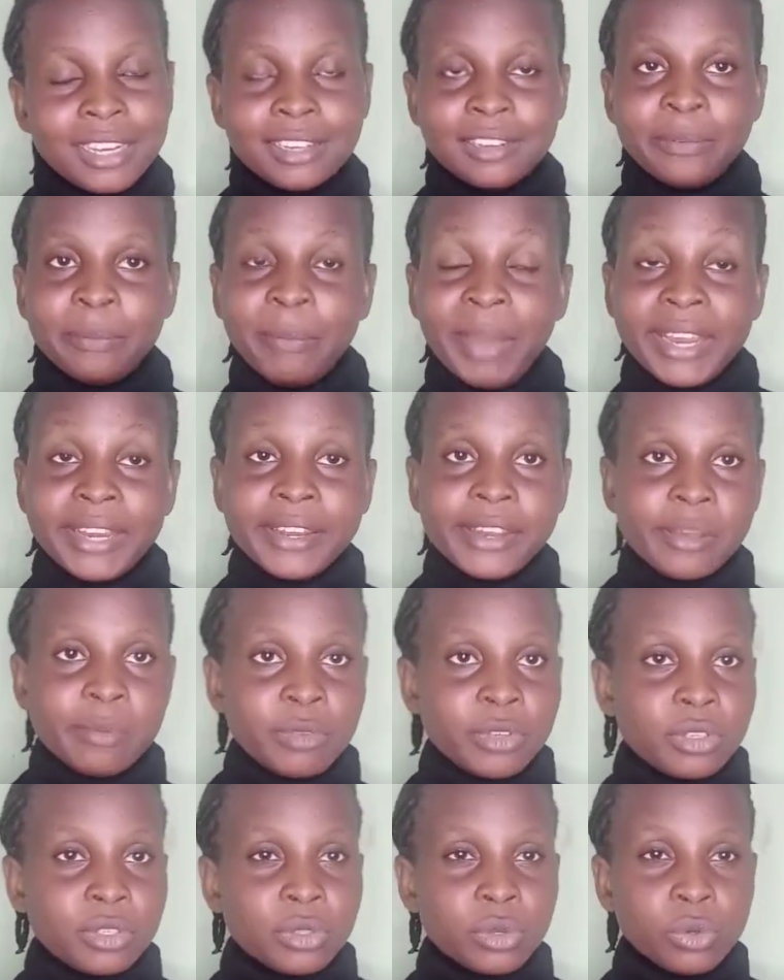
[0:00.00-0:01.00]
My name
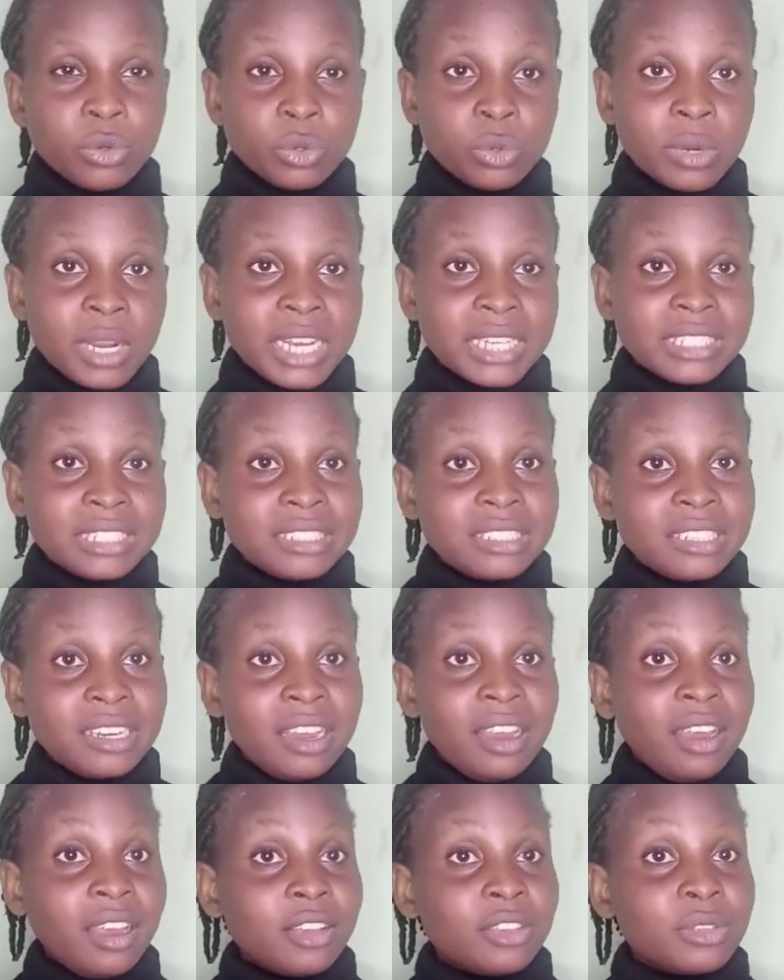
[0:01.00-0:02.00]
is Toluwani.
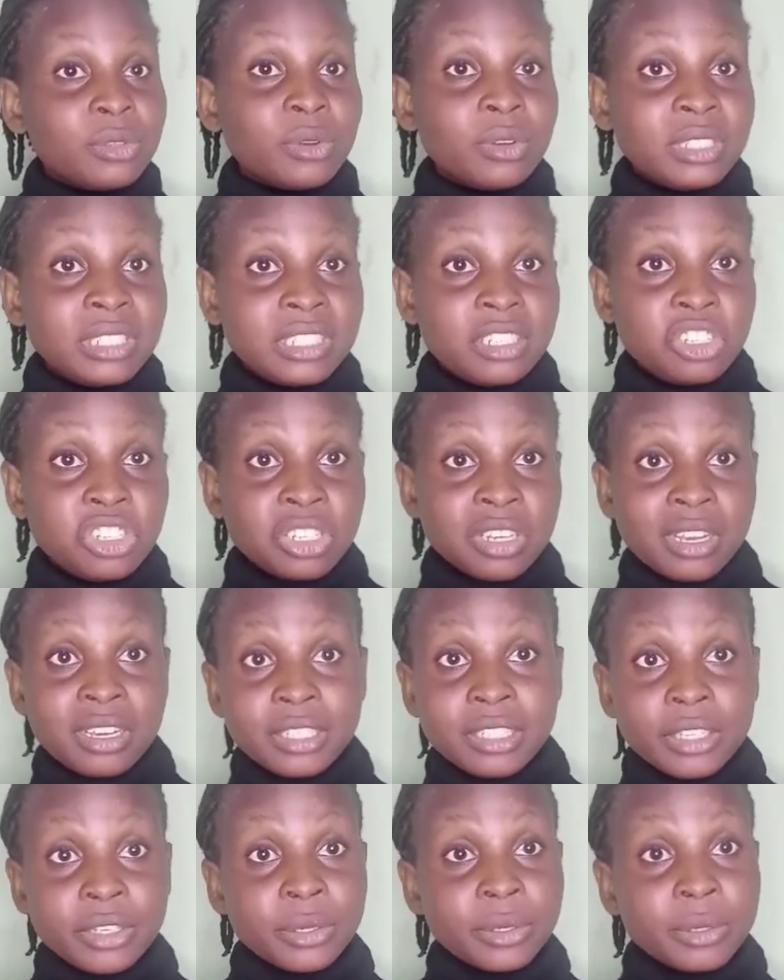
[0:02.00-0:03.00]
So on this
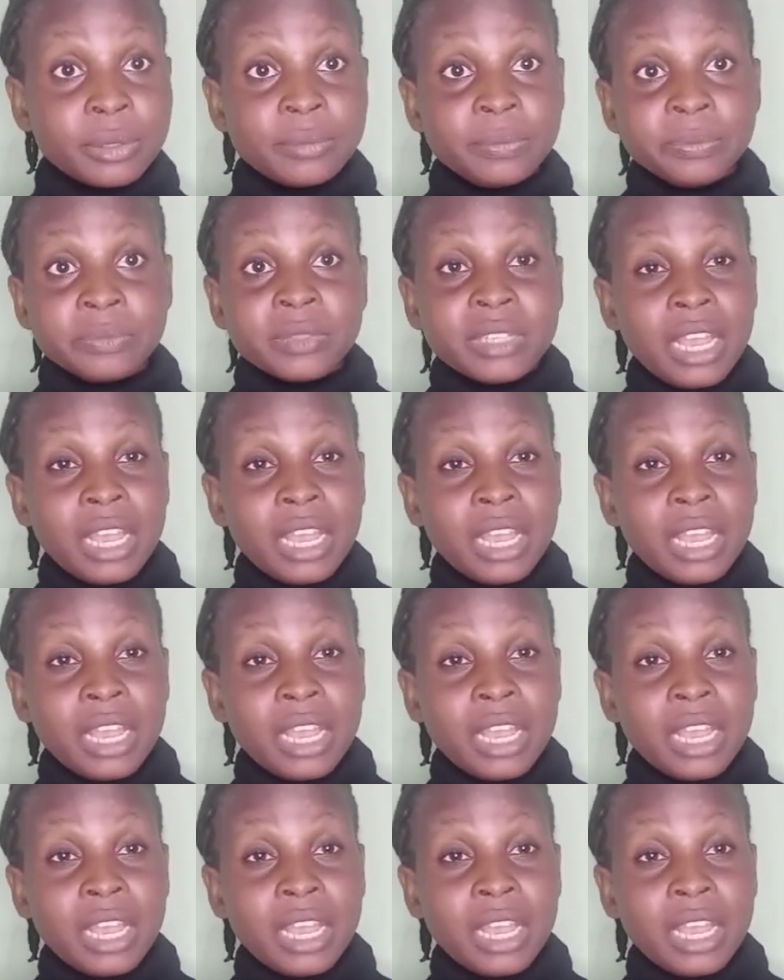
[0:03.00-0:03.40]
channel,